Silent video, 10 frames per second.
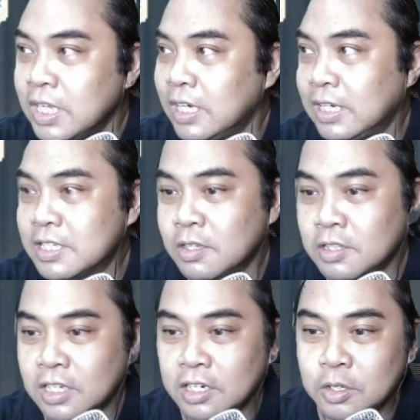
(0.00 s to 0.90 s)
Let's
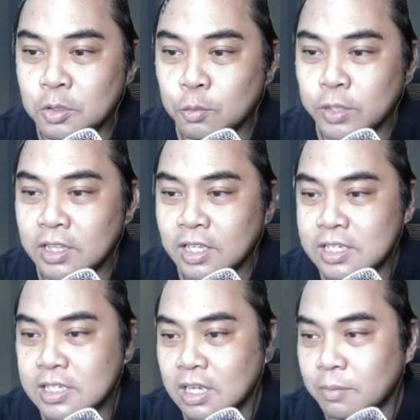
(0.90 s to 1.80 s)
continue with this
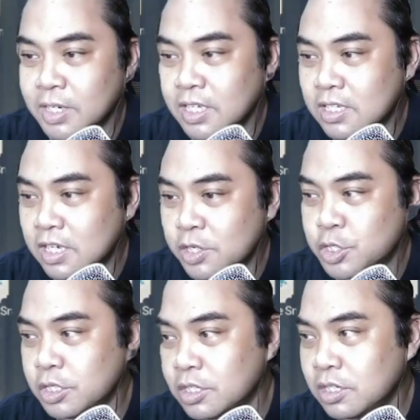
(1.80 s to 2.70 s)
summoning
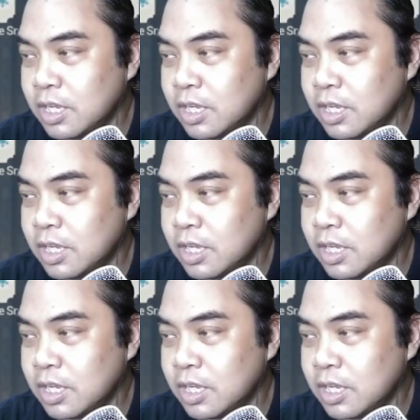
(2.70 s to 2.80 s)
session.